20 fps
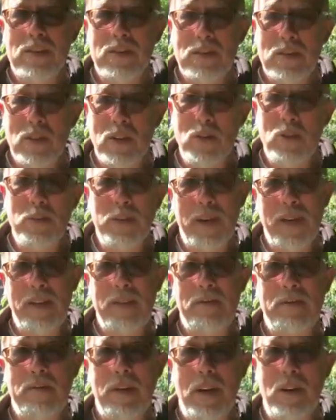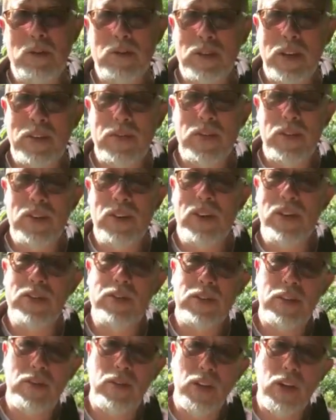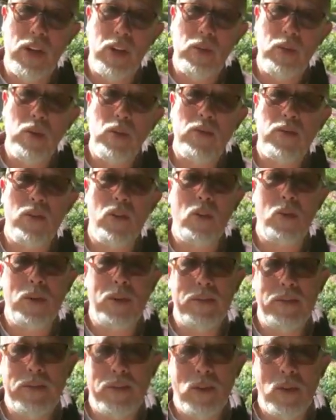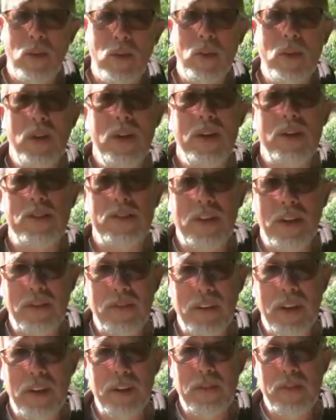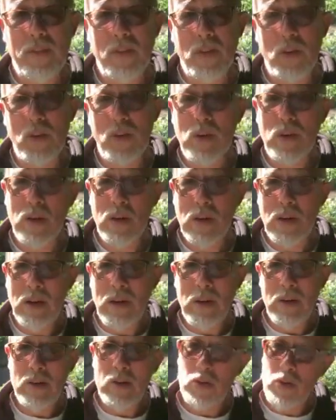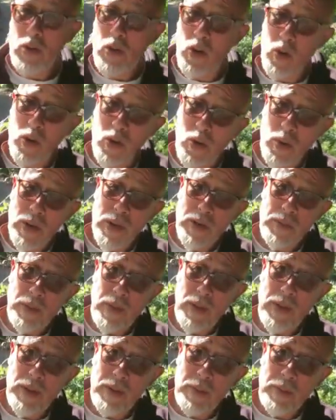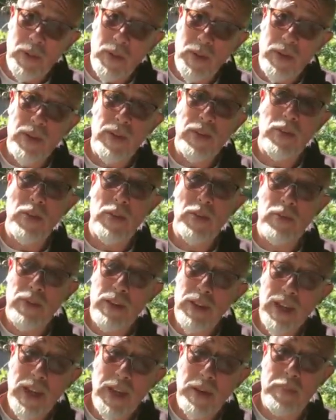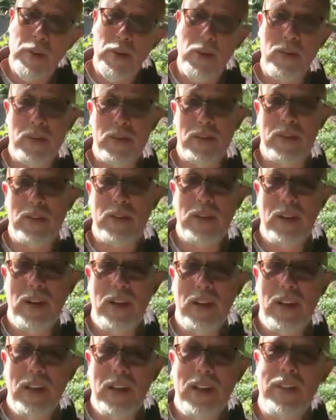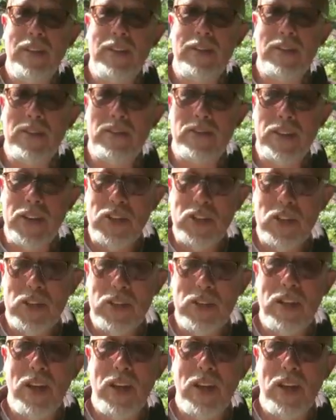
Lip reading: call me 07970 414 784. You could always buy the book The 3-Year Pond. There's a section